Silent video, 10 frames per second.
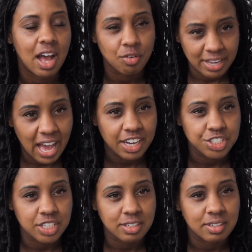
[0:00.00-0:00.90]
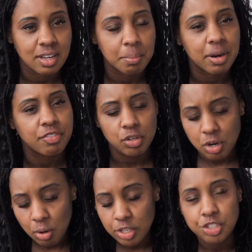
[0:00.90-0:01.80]
a reaction. But if you
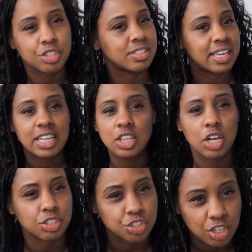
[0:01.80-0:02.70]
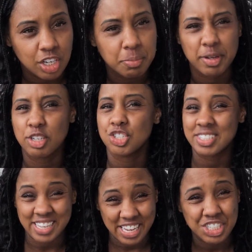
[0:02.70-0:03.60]
notice your skin looks good, but you're
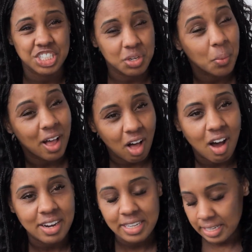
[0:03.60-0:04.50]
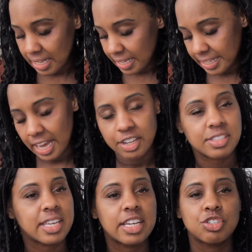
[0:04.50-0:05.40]
just itchy while on it, yeah, your
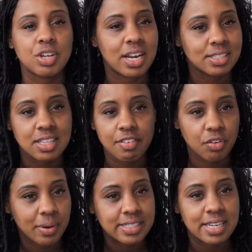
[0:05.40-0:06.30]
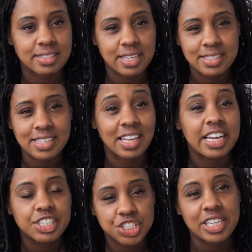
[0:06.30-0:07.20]
skin is trying to slough away dead skin cell.
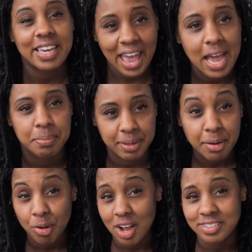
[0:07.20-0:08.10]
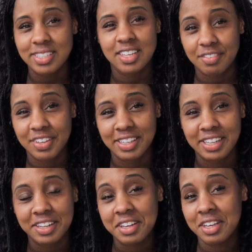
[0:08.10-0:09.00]
Itching can be a process of
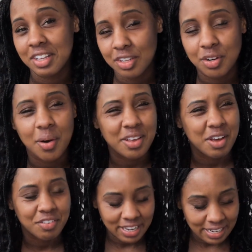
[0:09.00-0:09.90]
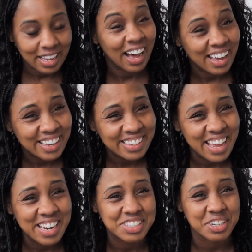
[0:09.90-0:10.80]
healing. You know, you ever get a cut
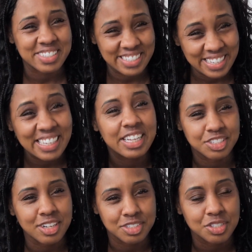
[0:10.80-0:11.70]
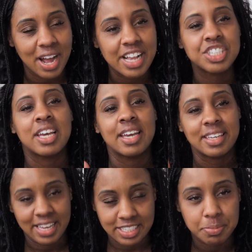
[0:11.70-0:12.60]
and it starts to heal and it starts to scratch?
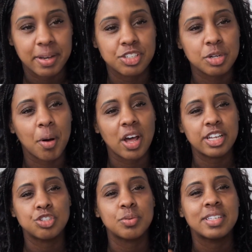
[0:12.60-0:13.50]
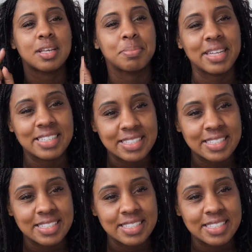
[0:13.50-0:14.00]
Yes, because your body's doing something